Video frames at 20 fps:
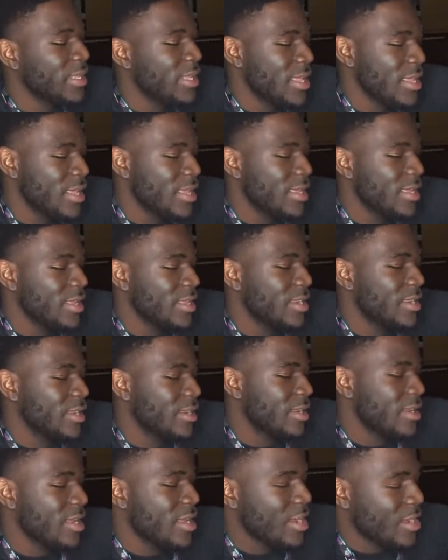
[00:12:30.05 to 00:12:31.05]

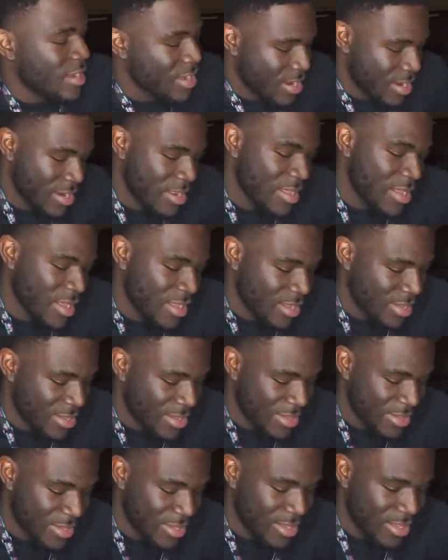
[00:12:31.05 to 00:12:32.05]
and I kind of like,
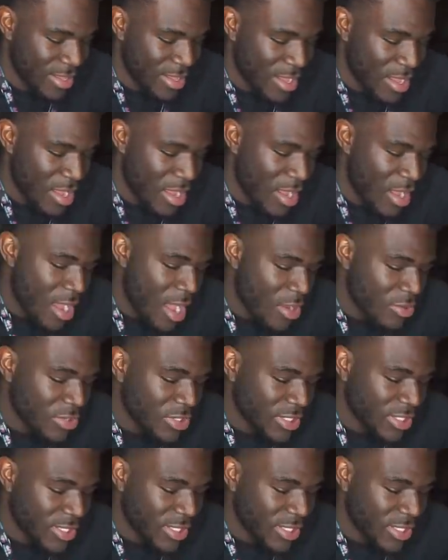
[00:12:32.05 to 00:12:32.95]
I was just.